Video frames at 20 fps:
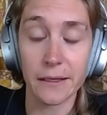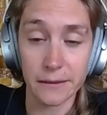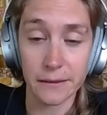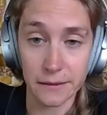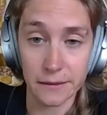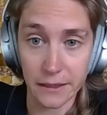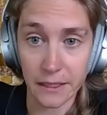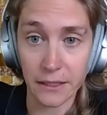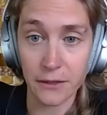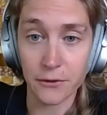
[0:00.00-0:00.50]

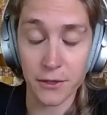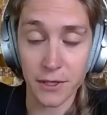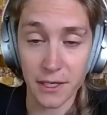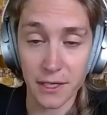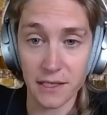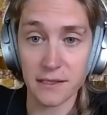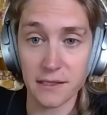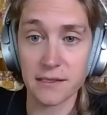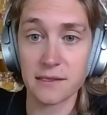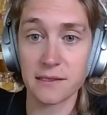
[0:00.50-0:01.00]

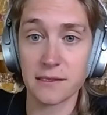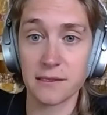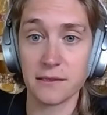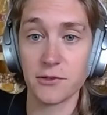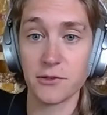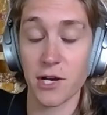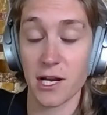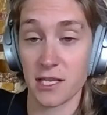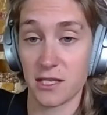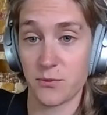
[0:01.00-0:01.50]
increased
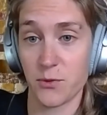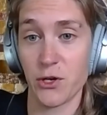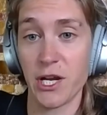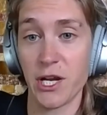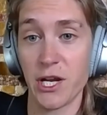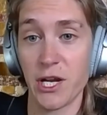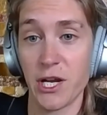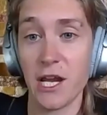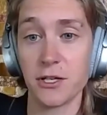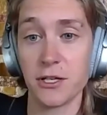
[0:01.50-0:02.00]

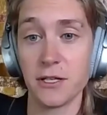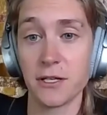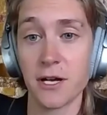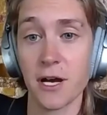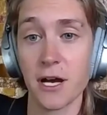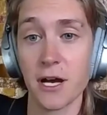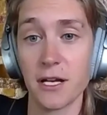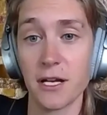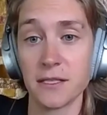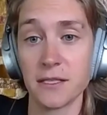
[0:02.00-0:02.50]
transportation
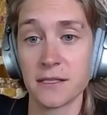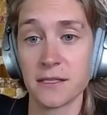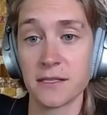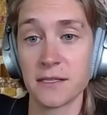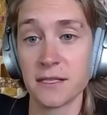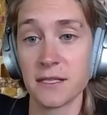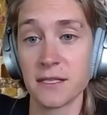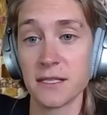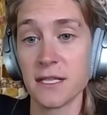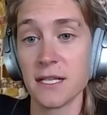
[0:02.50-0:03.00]

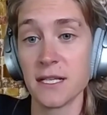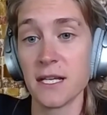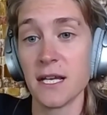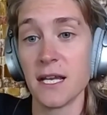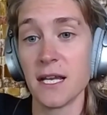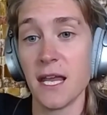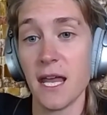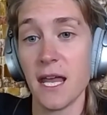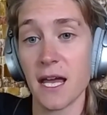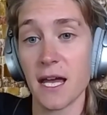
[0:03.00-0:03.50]
costs,
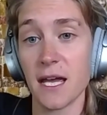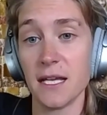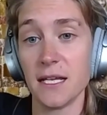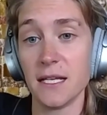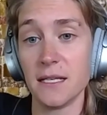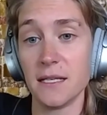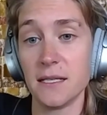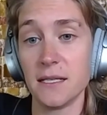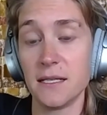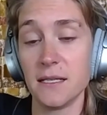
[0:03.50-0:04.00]

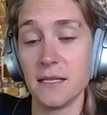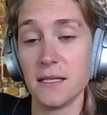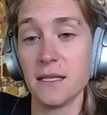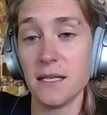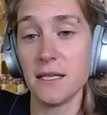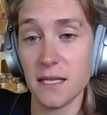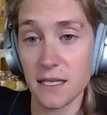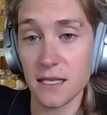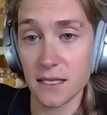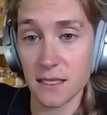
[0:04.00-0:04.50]
and
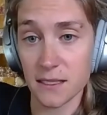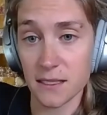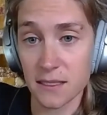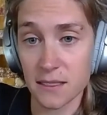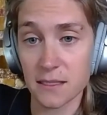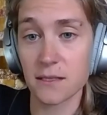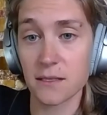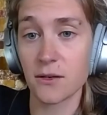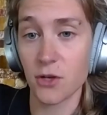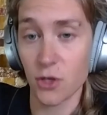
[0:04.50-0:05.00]

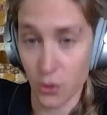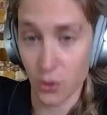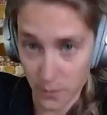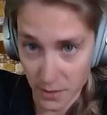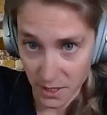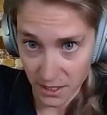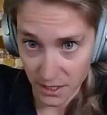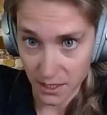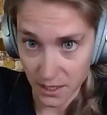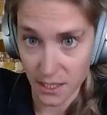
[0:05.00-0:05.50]
these could
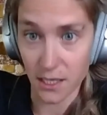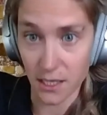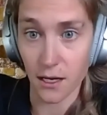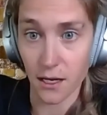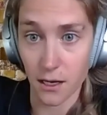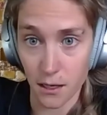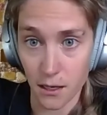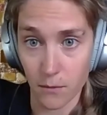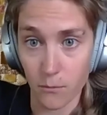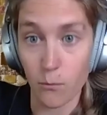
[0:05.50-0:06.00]
be
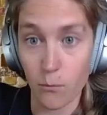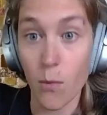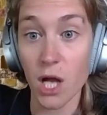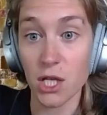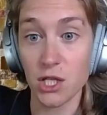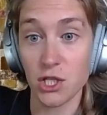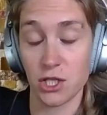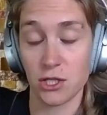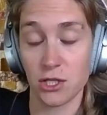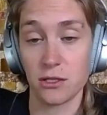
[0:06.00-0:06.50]

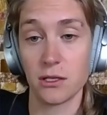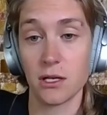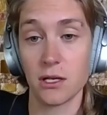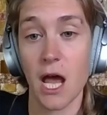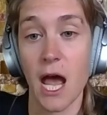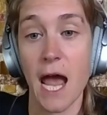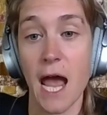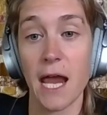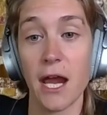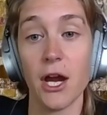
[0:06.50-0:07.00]
much
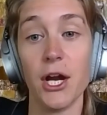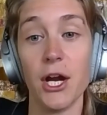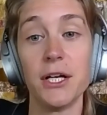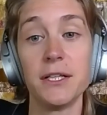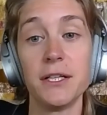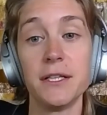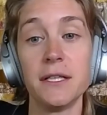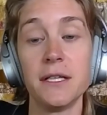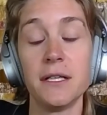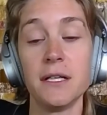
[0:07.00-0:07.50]
higher.
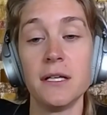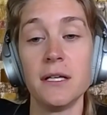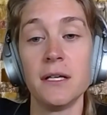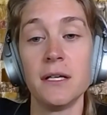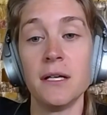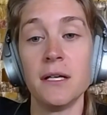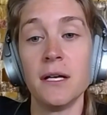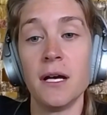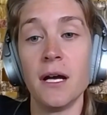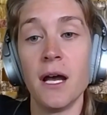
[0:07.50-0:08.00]

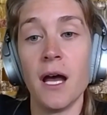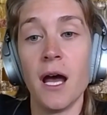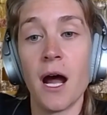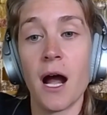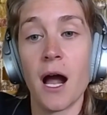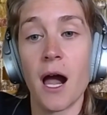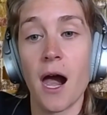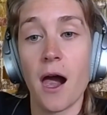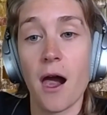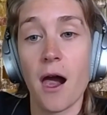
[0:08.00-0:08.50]

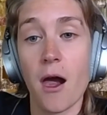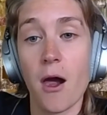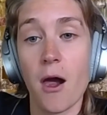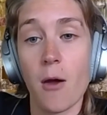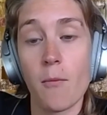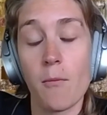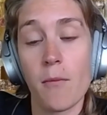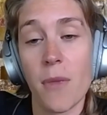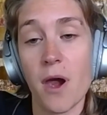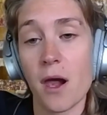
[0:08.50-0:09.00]

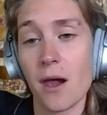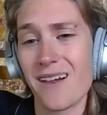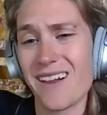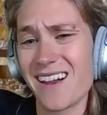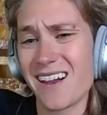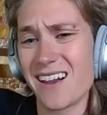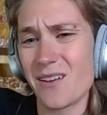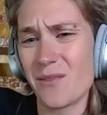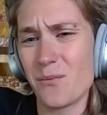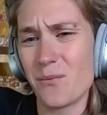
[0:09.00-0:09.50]

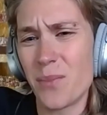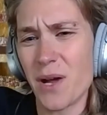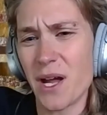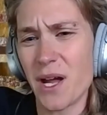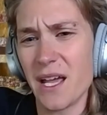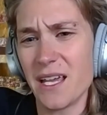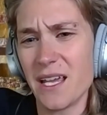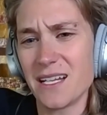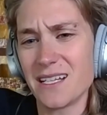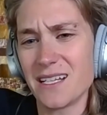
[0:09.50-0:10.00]

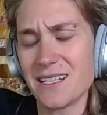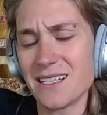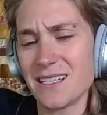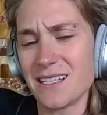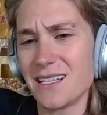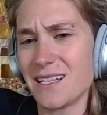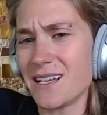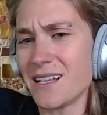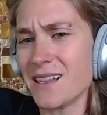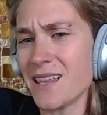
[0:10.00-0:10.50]
But
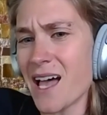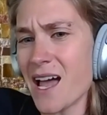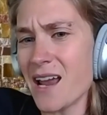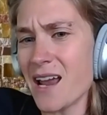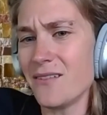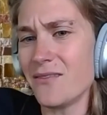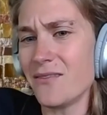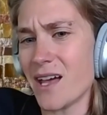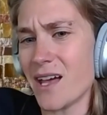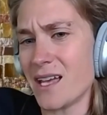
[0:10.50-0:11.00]
A lot
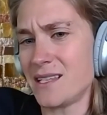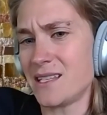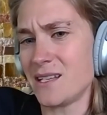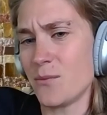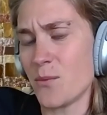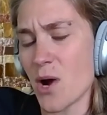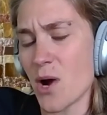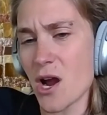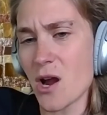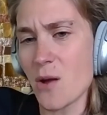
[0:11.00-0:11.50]
of
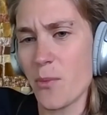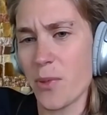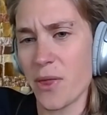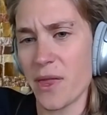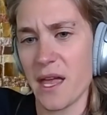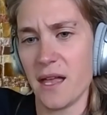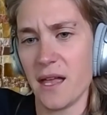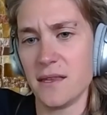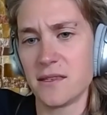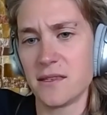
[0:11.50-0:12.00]
SMR
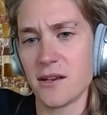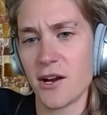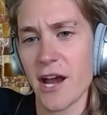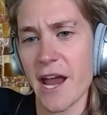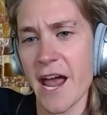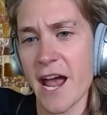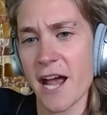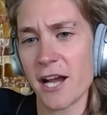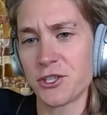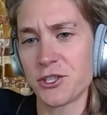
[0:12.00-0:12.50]
plants are
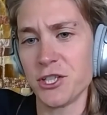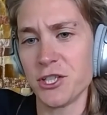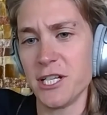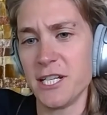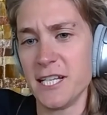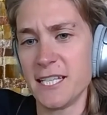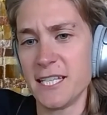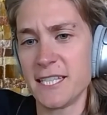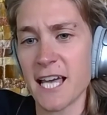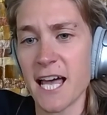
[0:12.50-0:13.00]
actually
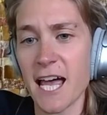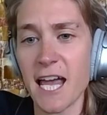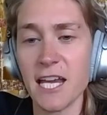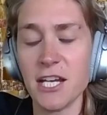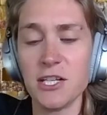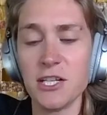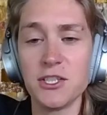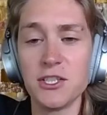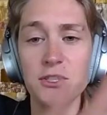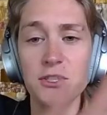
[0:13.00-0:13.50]

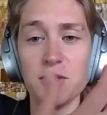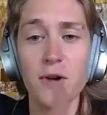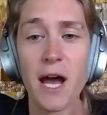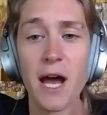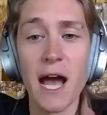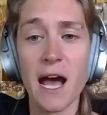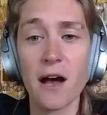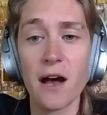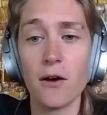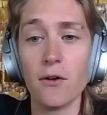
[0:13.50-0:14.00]
designed to
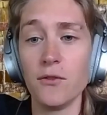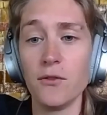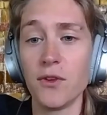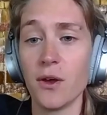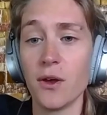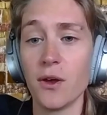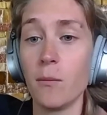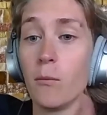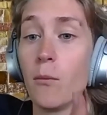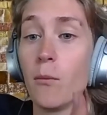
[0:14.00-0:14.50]
house
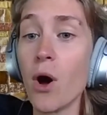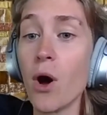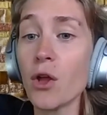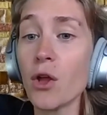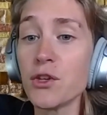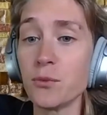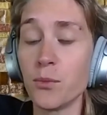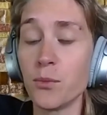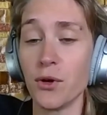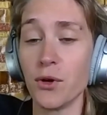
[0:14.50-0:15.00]

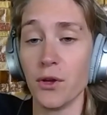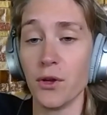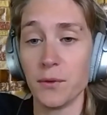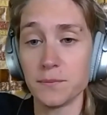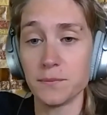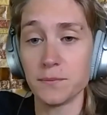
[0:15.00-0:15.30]
multiple